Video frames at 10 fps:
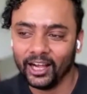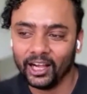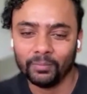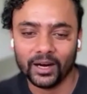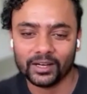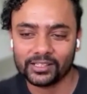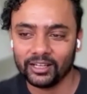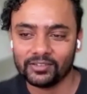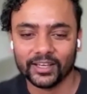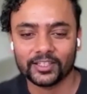help
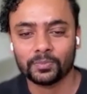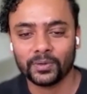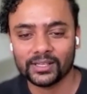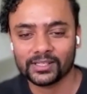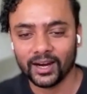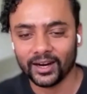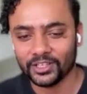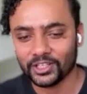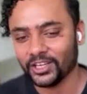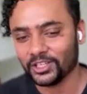ourselves express our
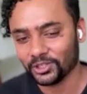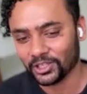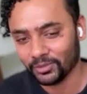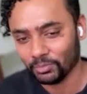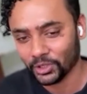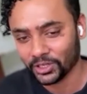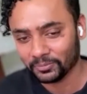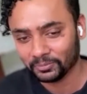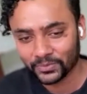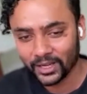intent to the computer.